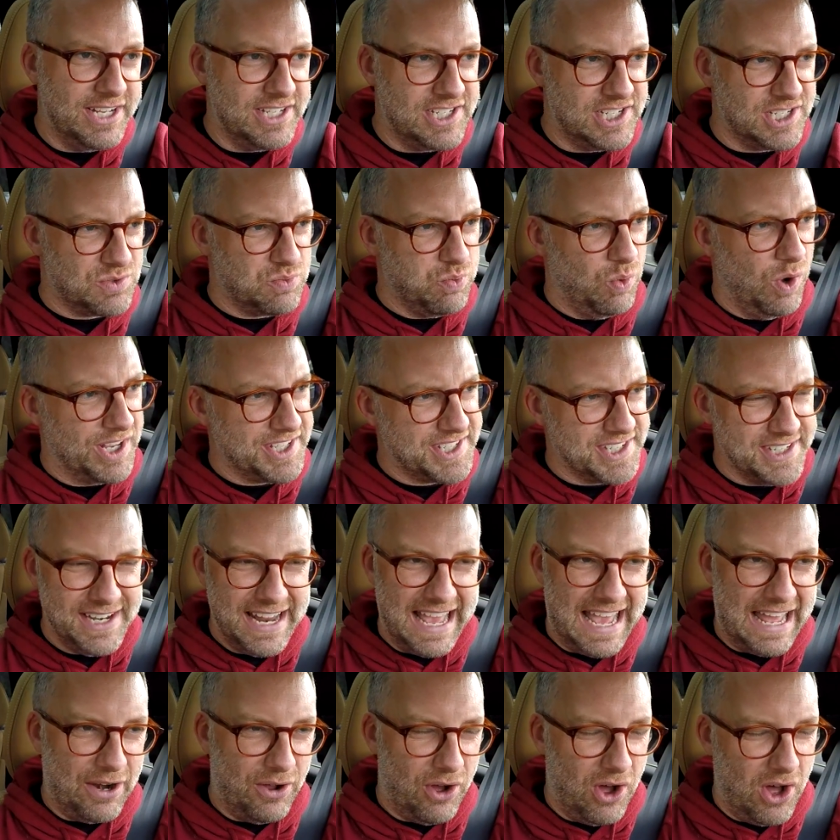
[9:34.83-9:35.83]
Just wasn't
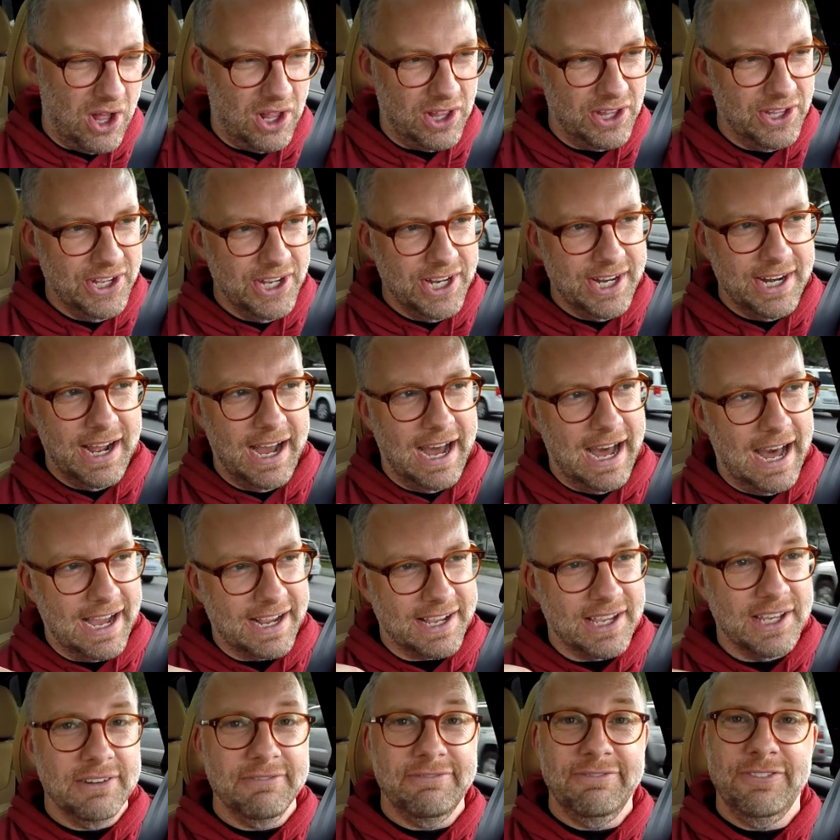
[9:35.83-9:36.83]
at all
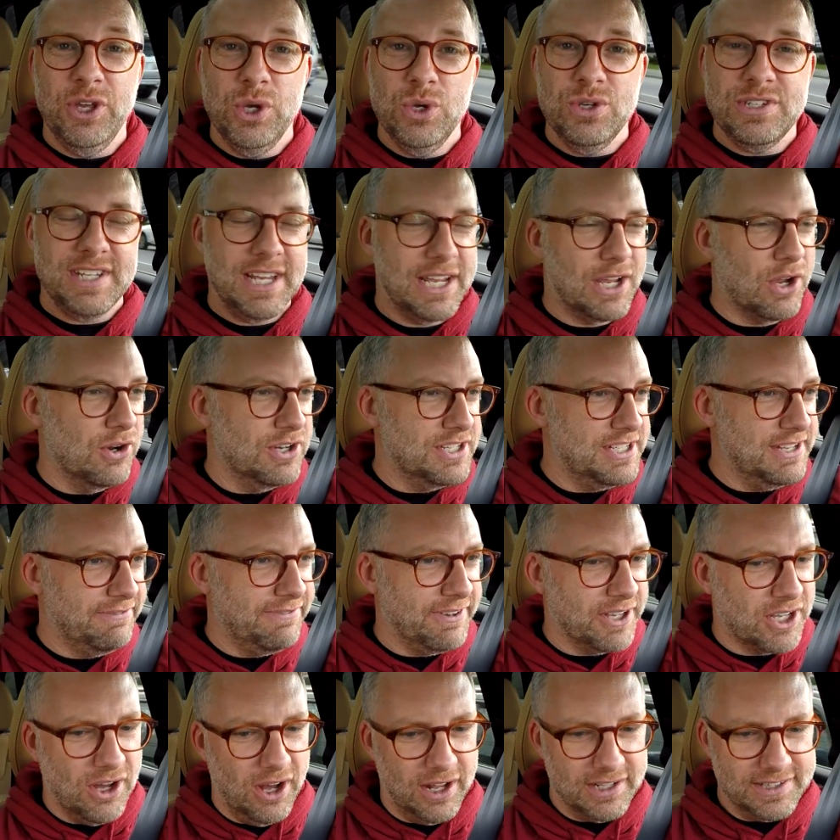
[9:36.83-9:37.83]
confusing or
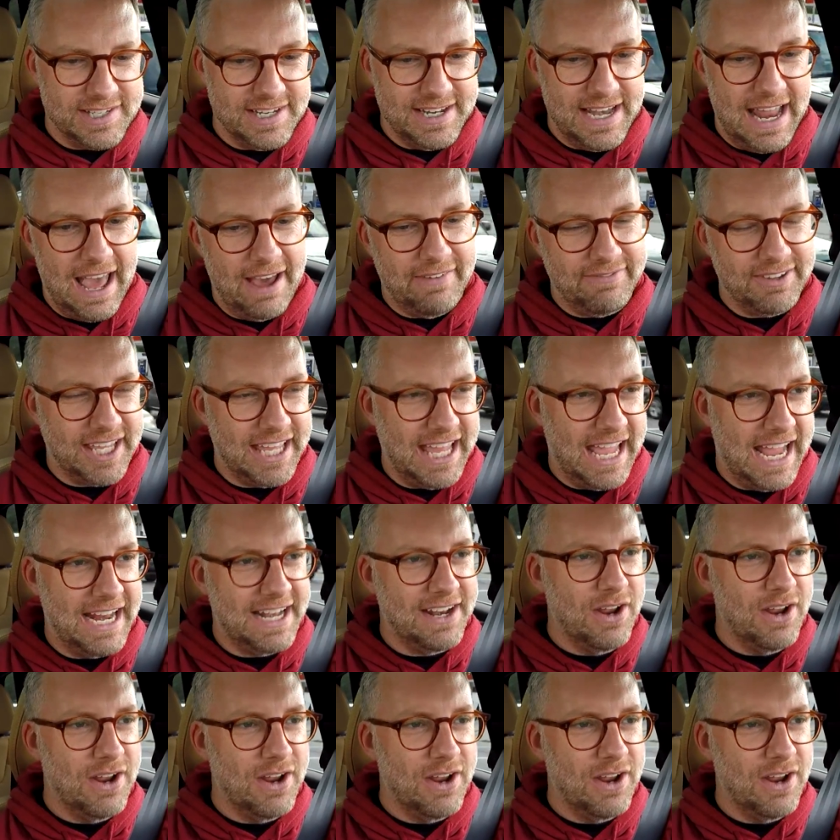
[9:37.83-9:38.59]
difficult to navigate.